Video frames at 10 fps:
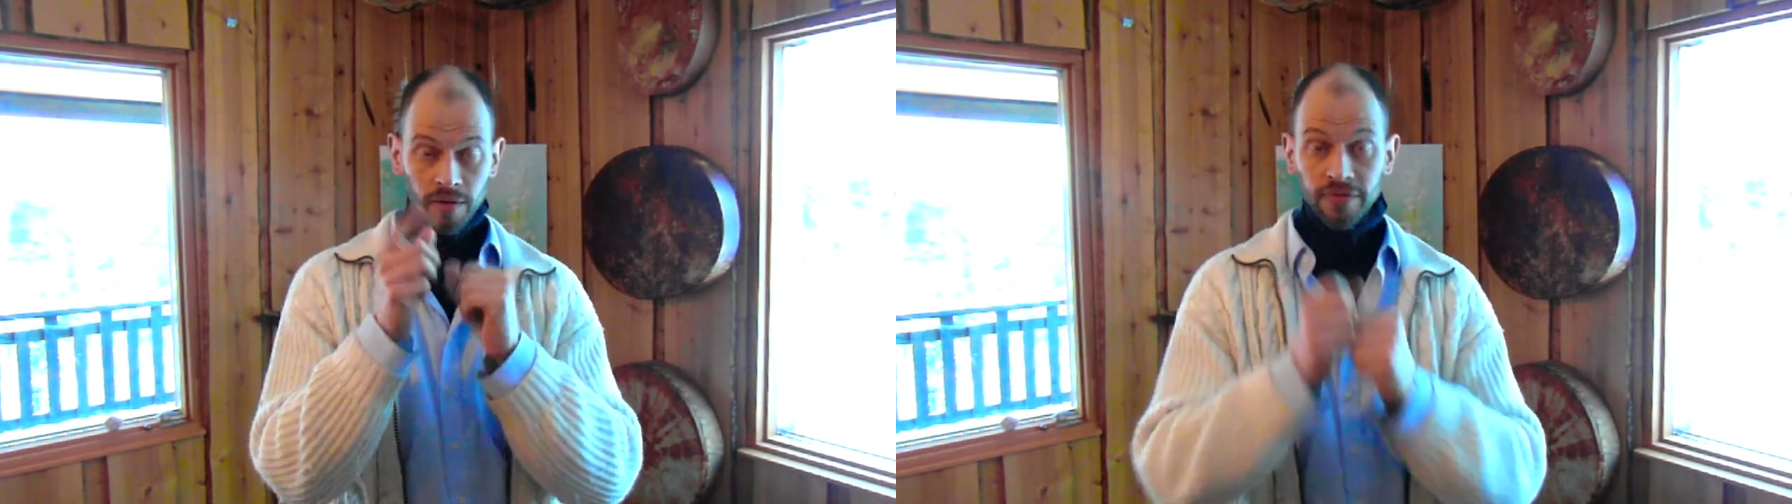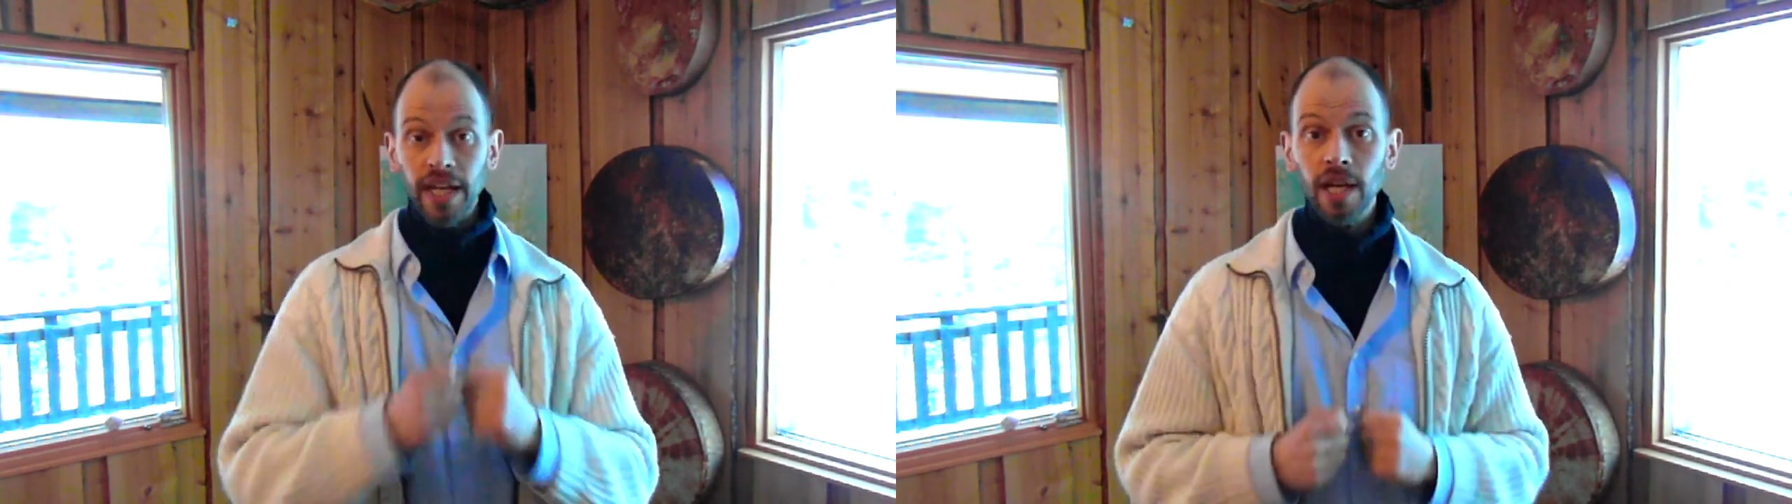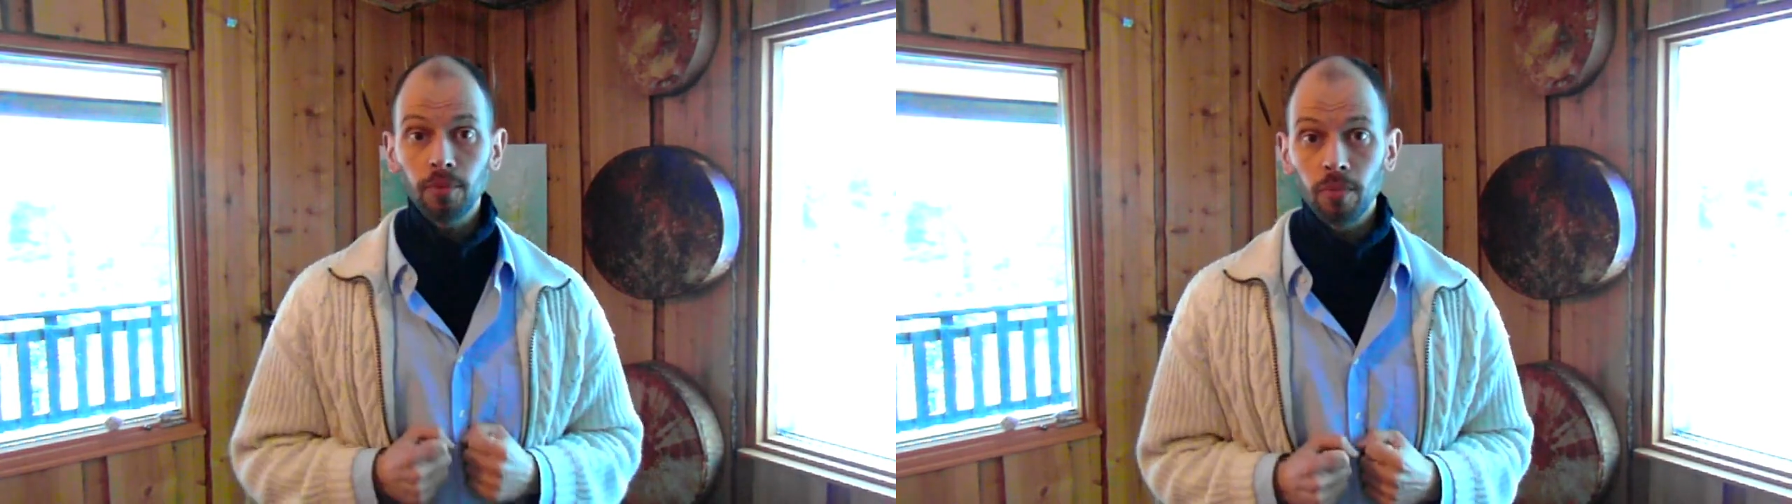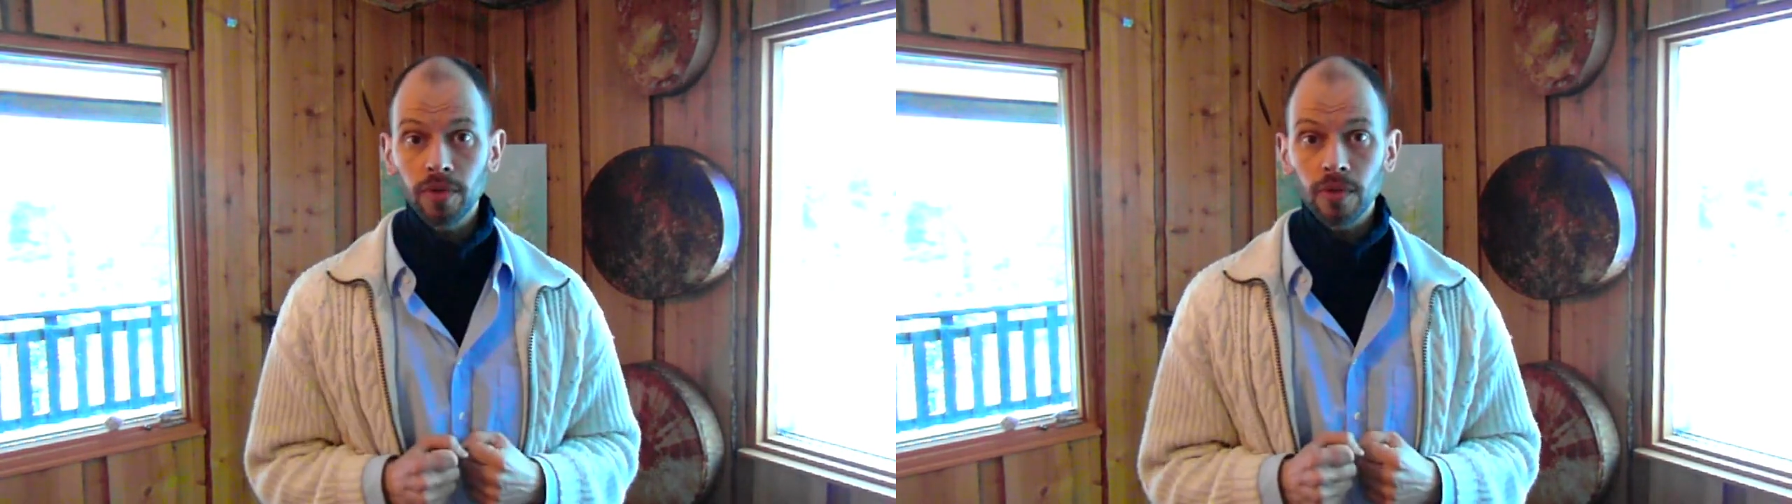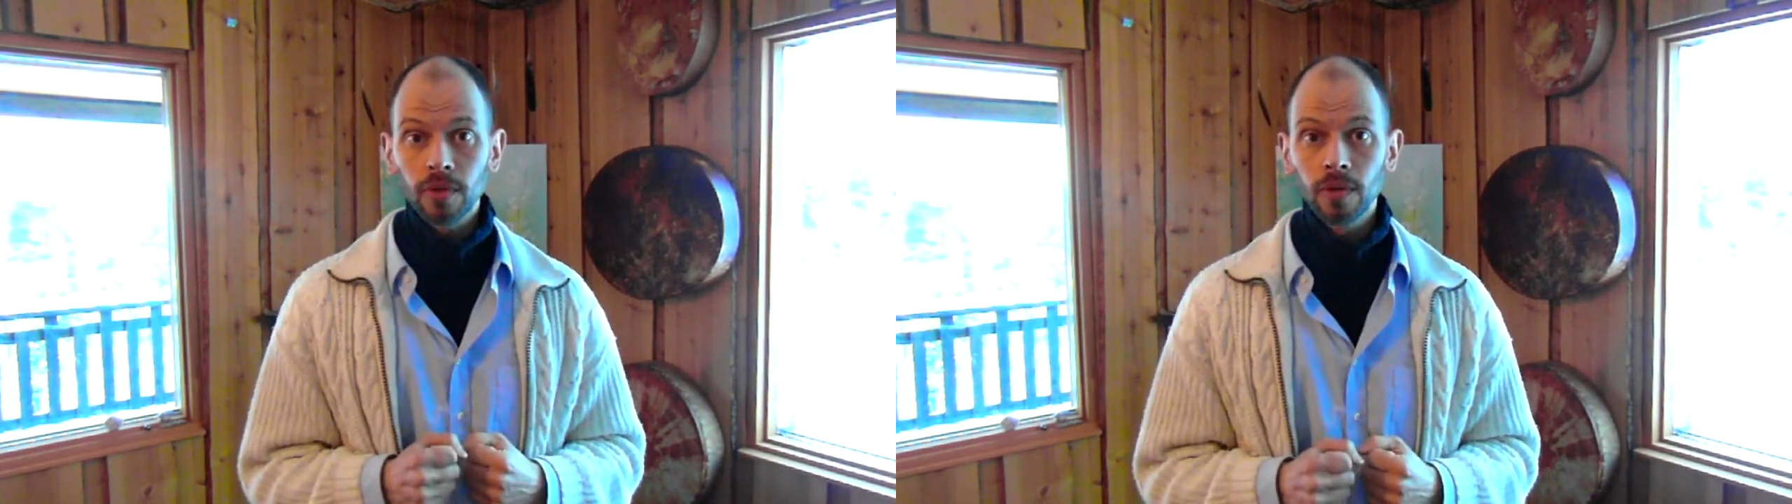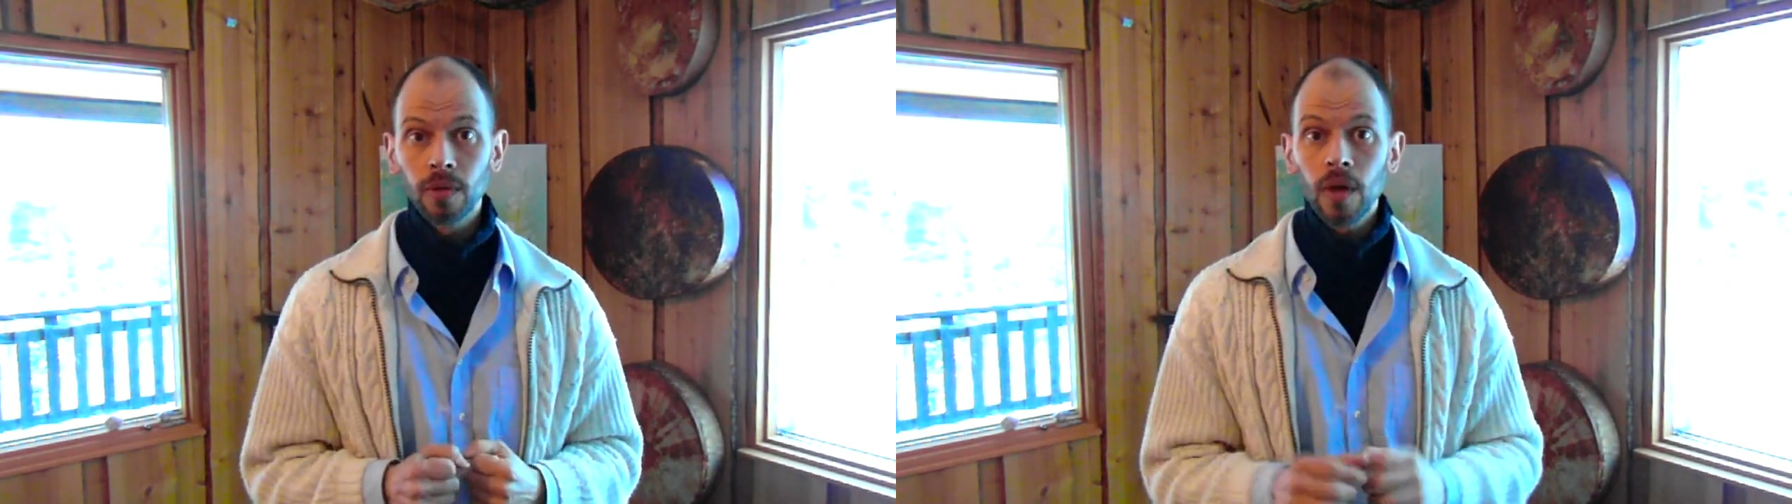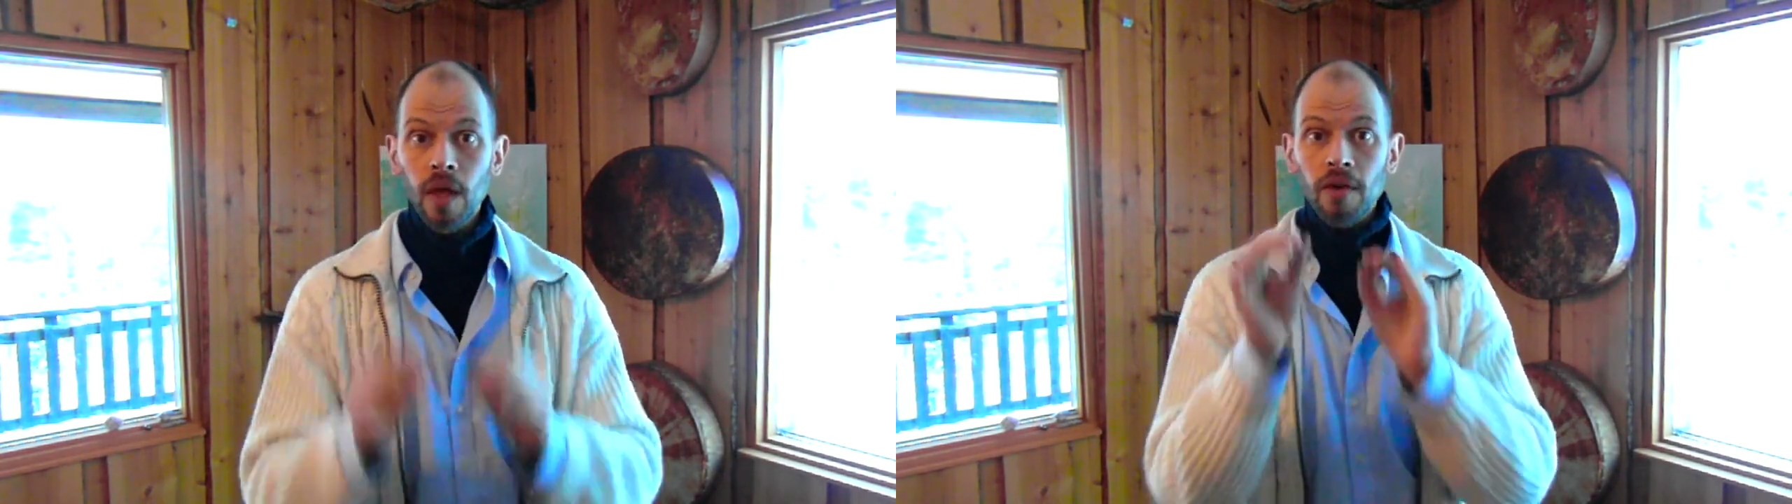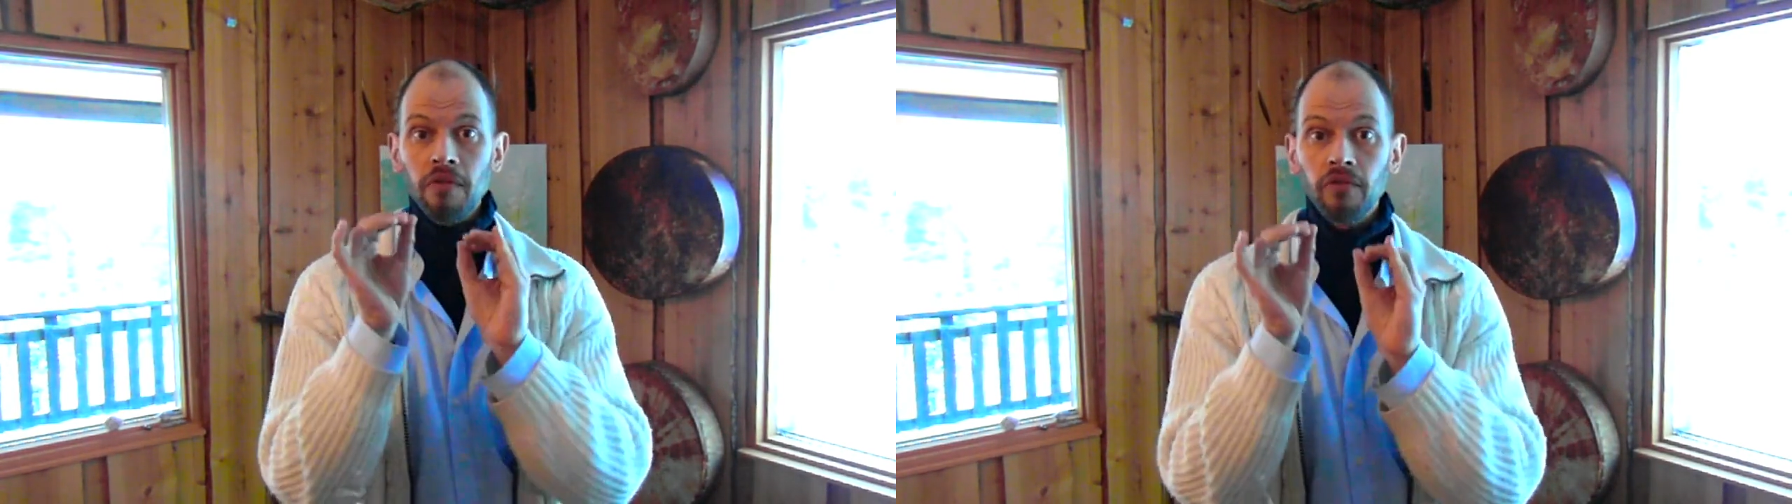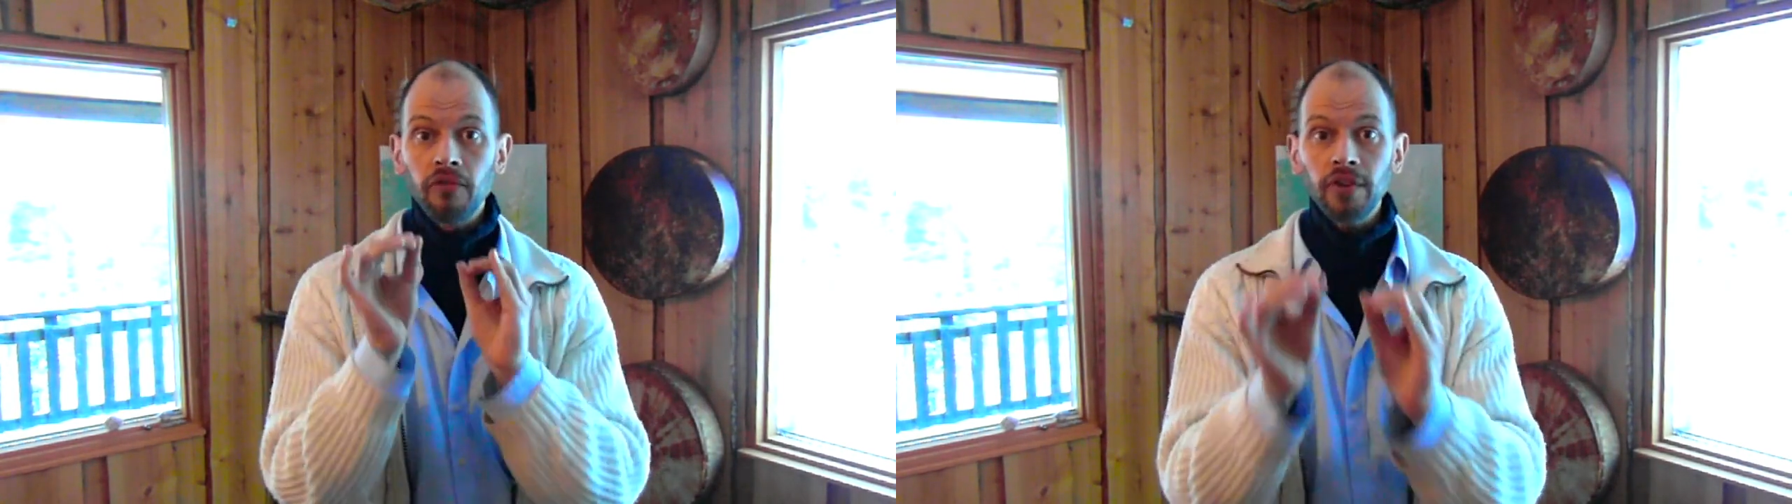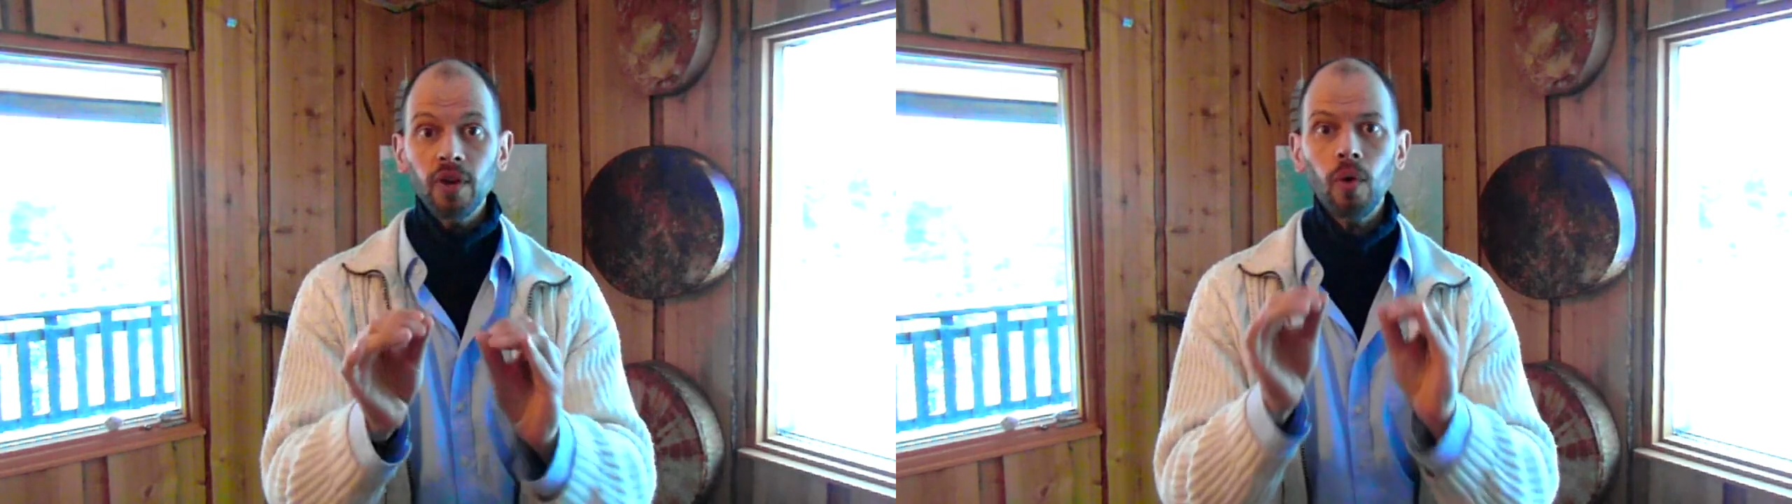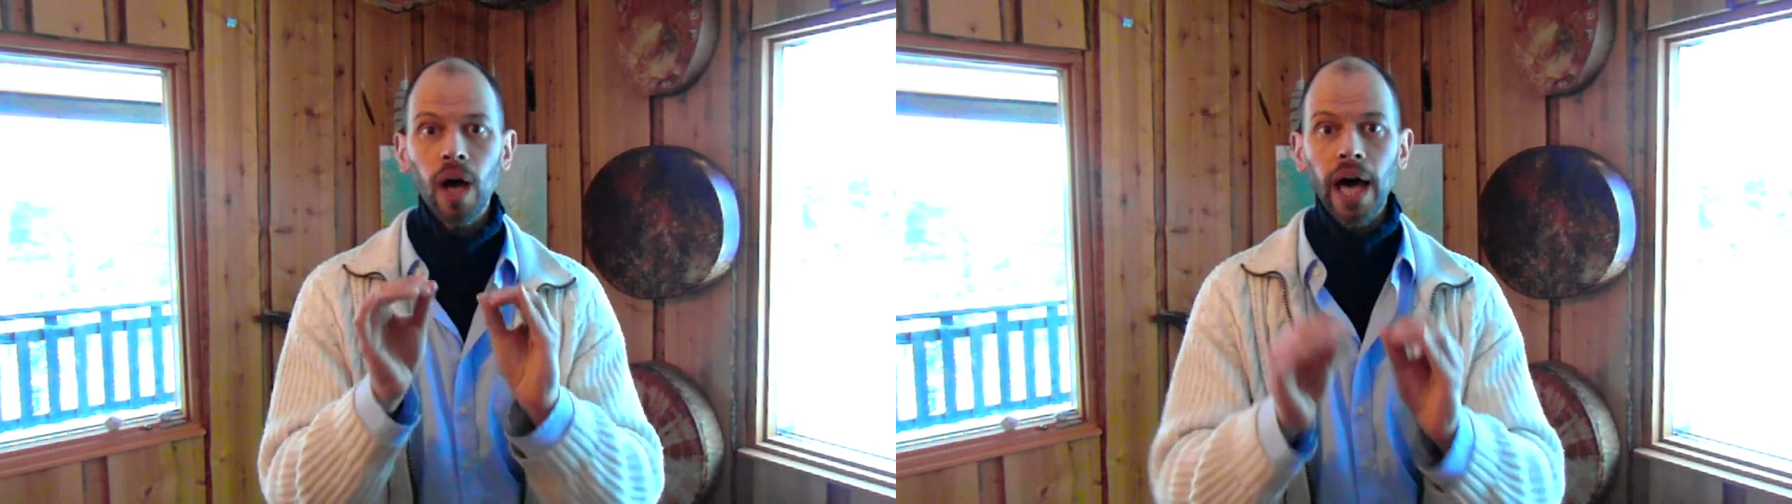take a moment, feel